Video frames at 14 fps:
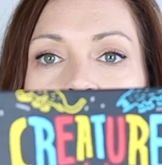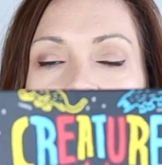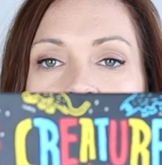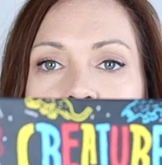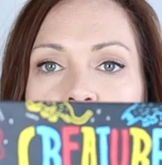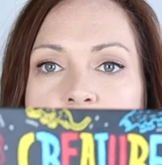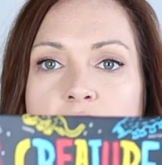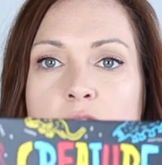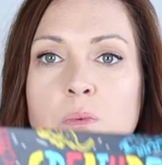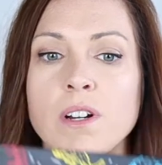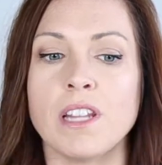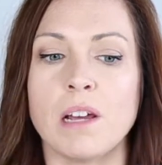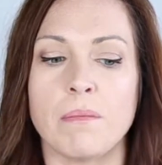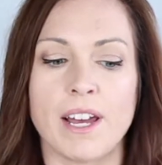Now this is
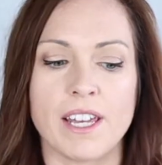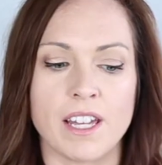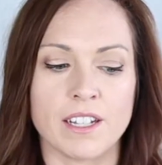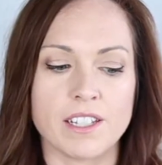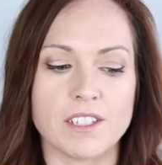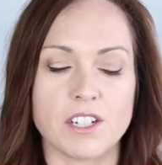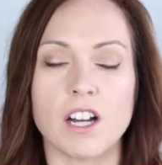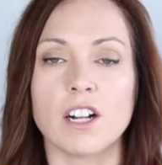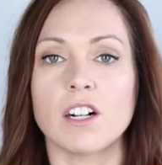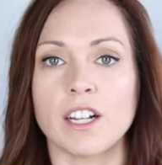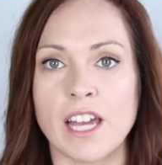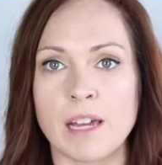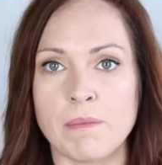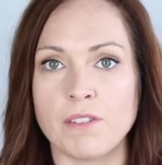one that my youngest daughter,
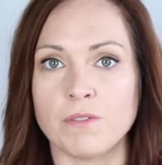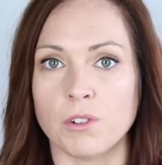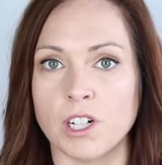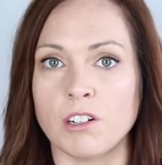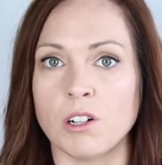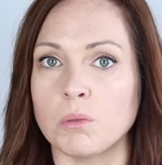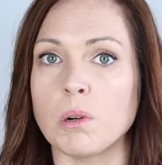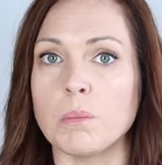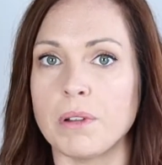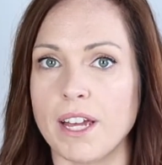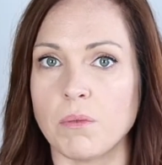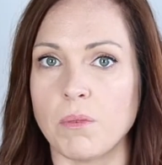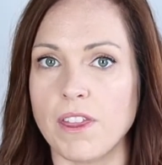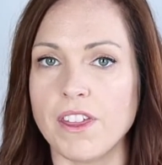again my 4-year-old, will
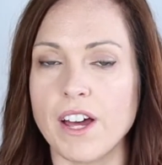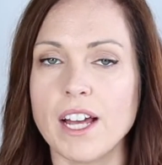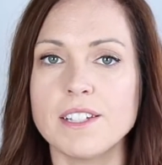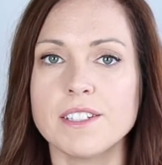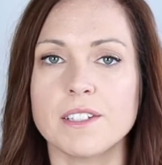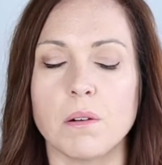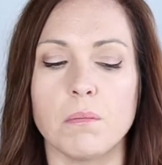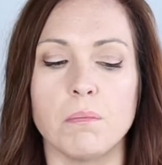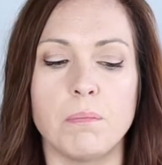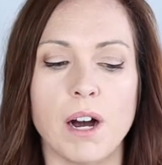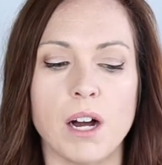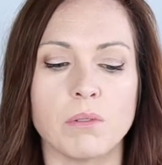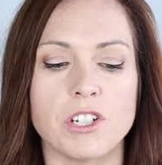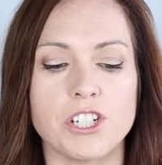play with us,
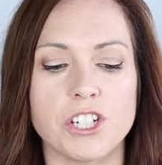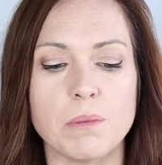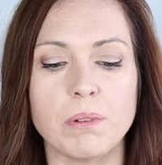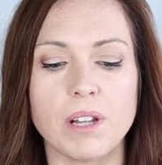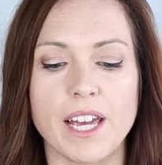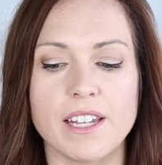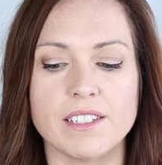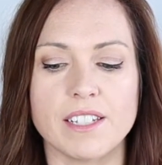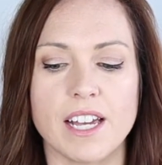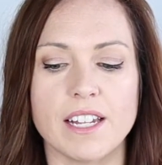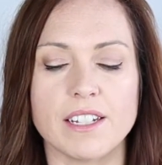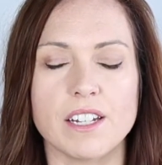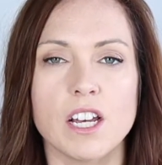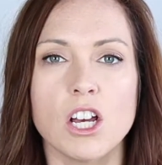but when she plays
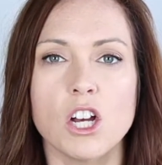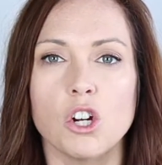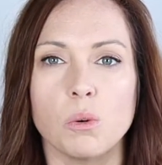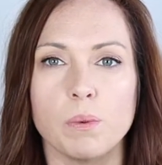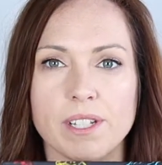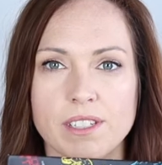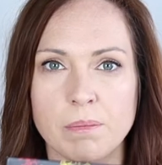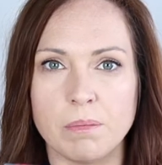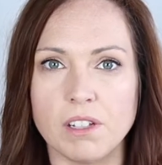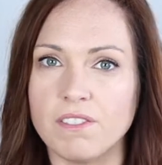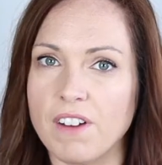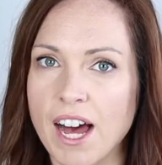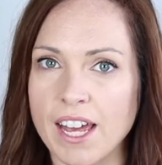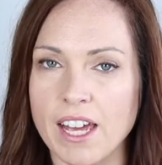it, we
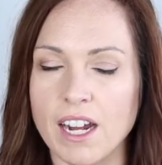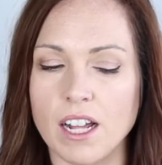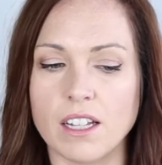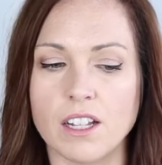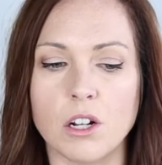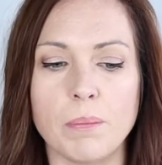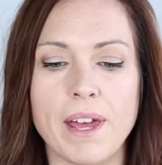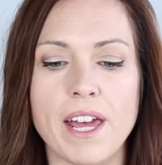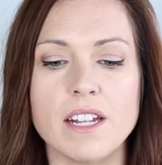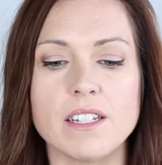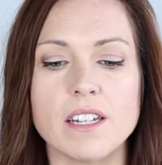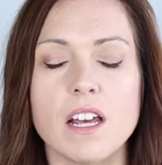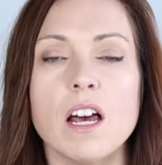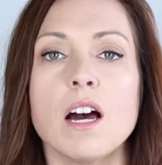simplify it a little
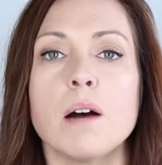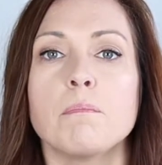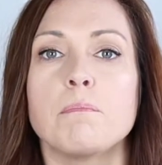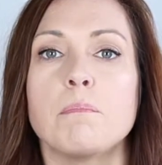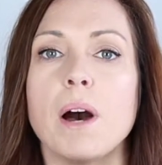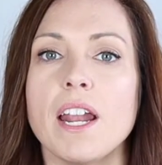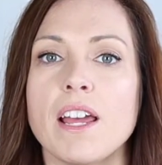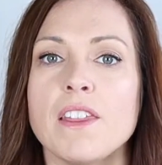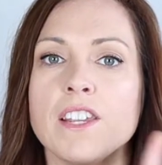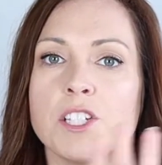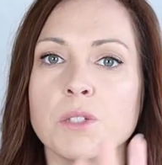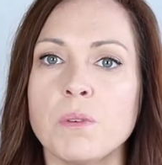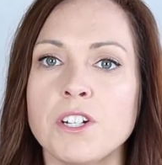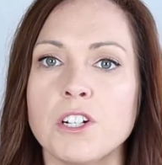bit. But in
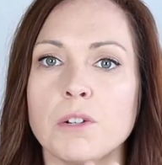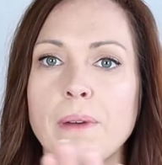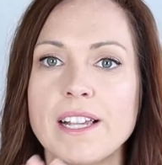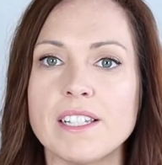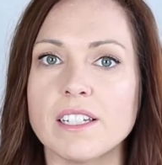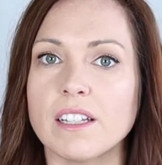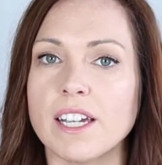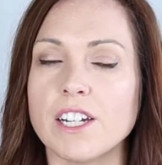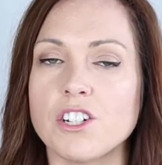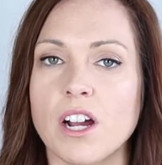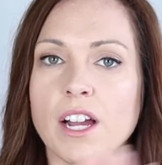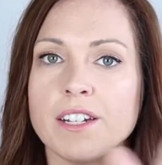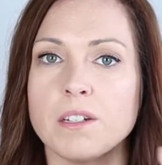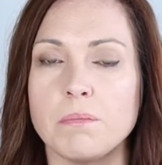this one, you're basically
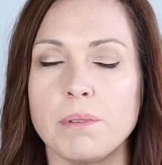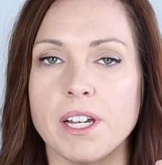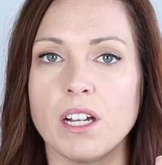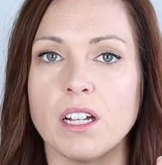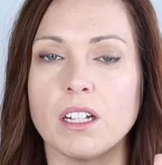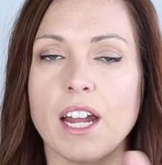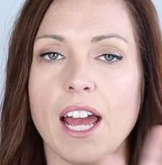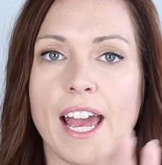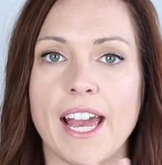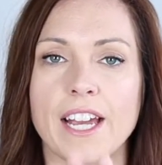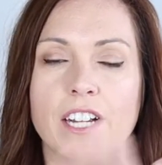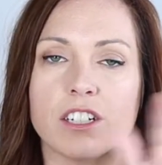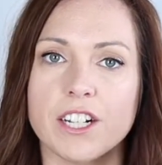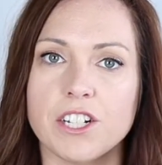trying to build
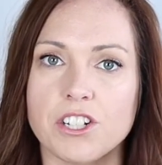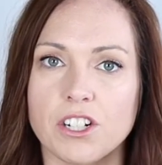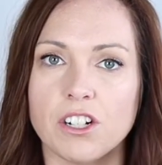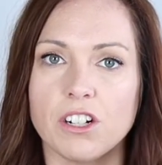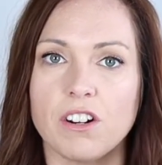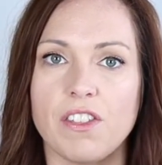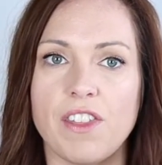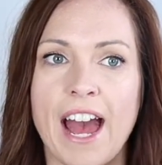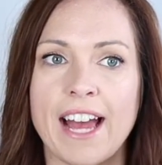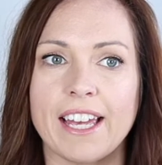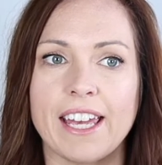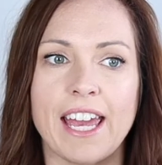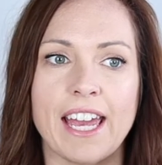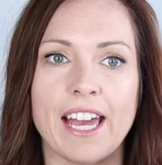a creature that
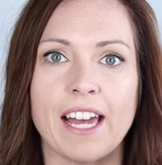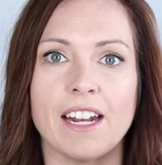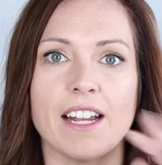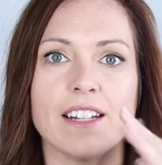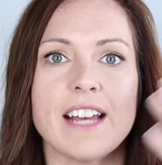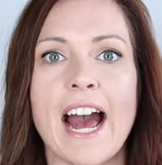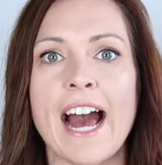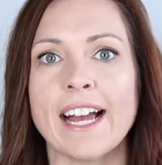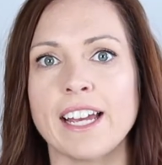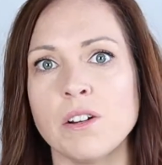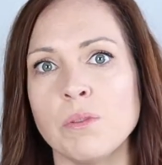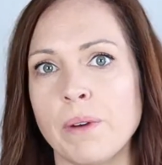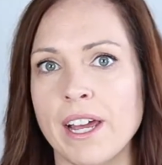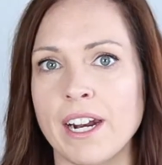can attack
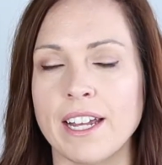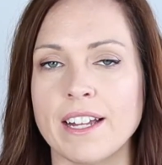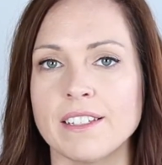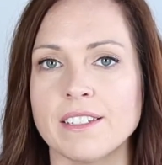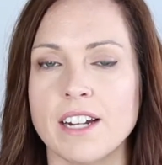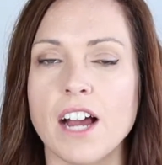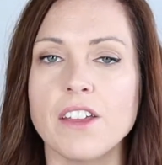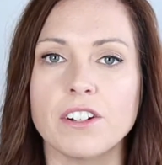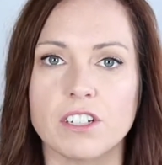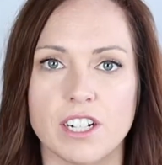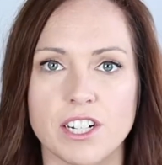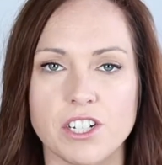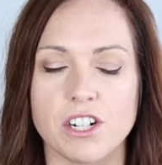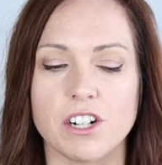and win against other
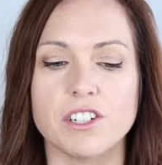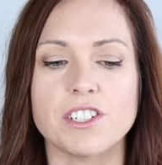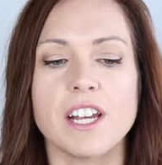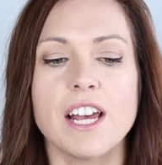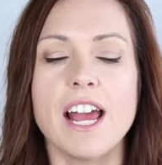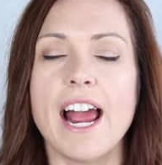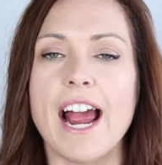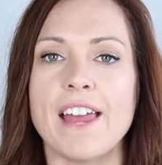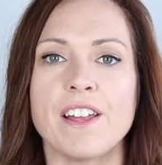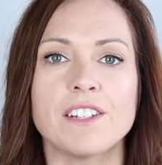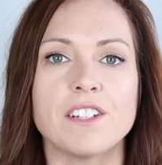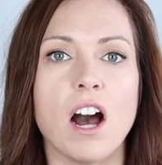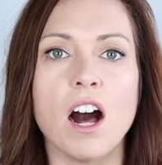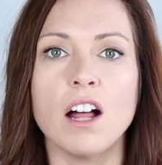creatures. And
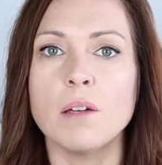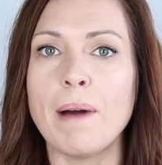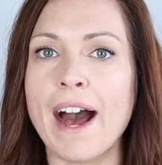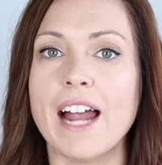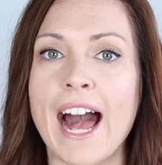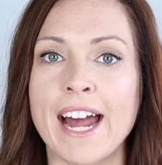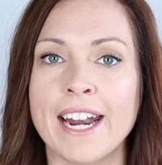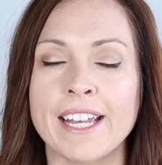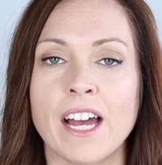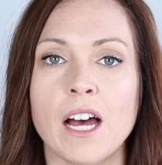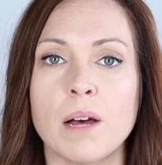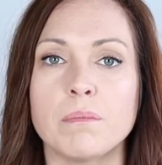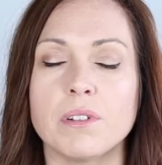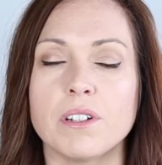that's all about adding
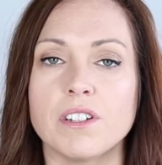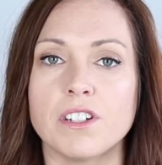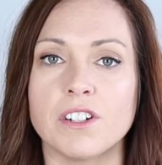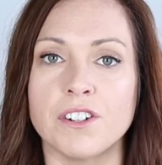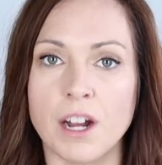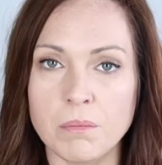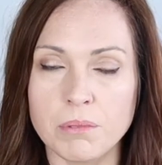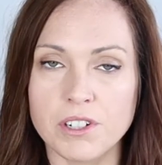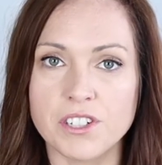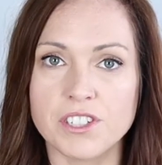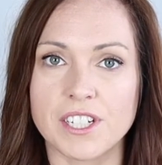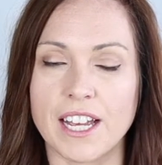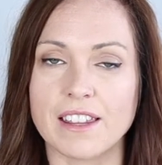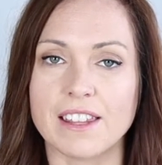up your numbers
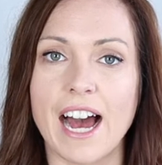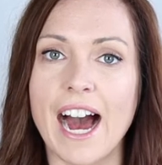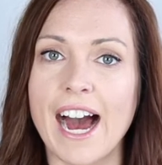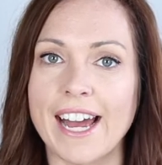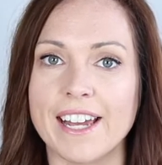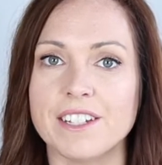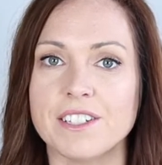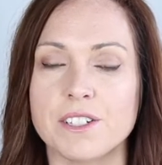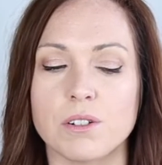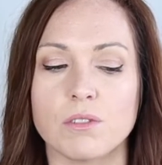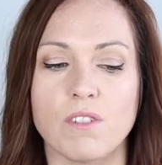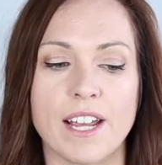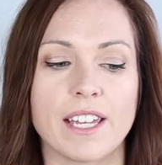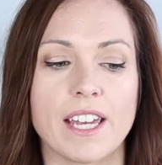to get the highest
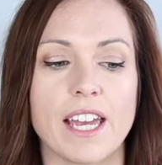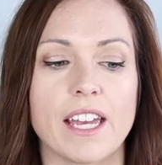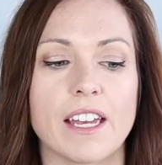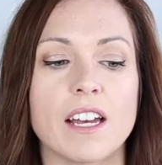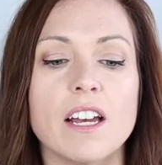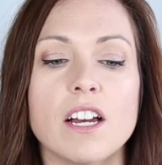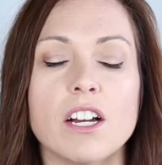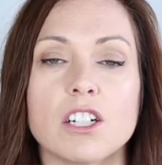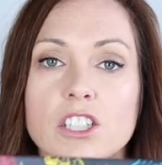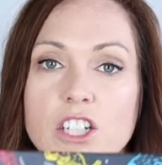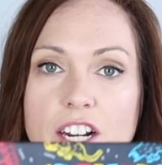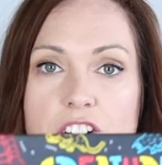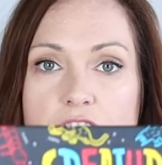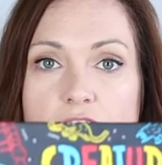ranking
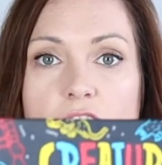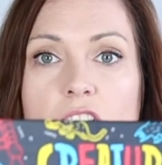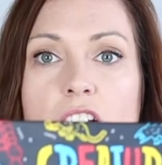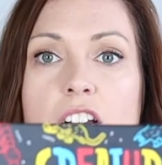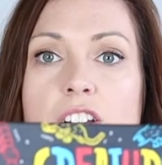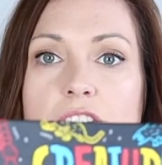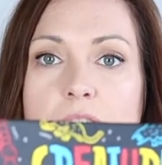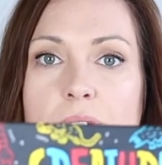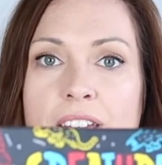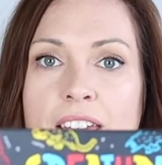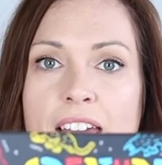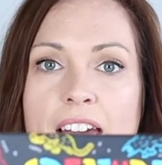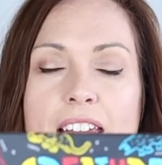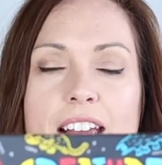creature. So
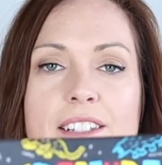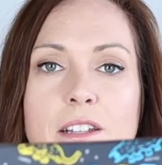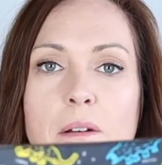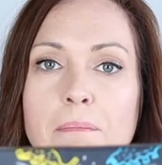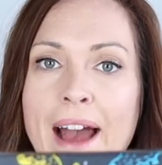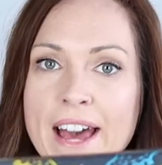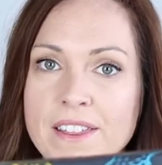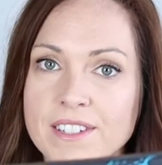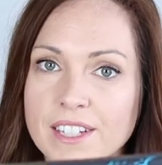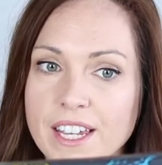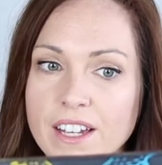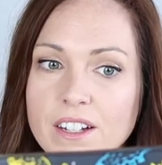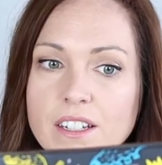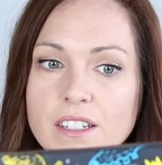again, it's math
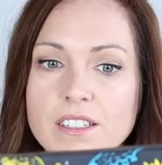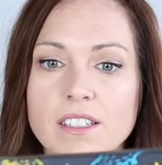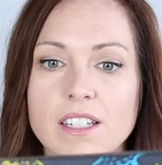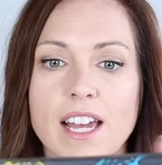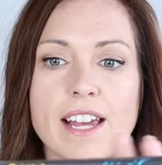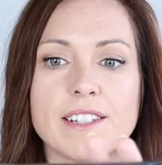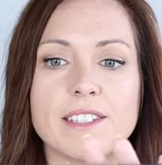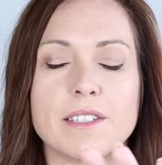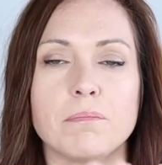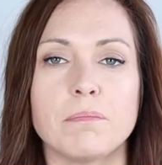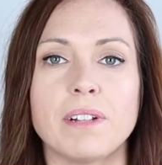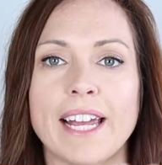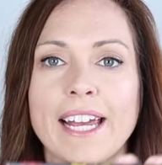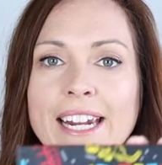skills, it's
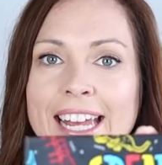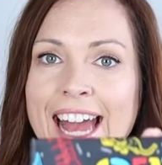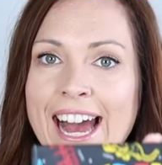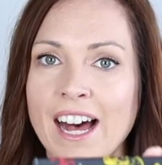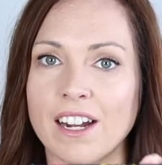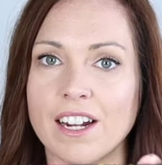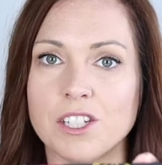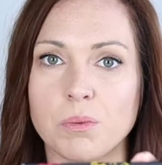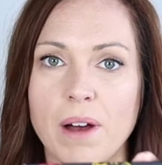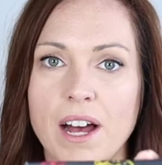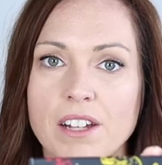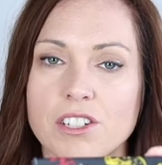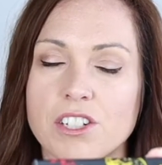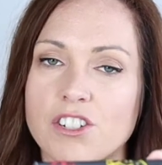planning out as
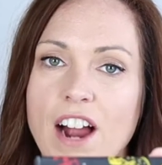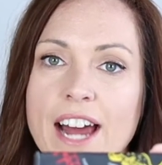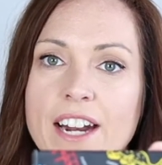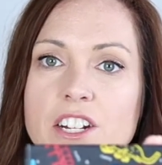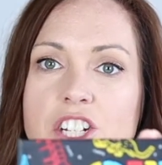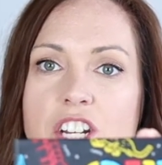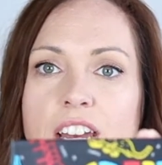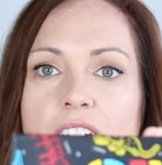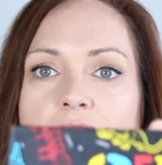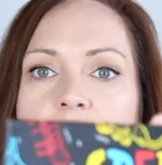well as strategy.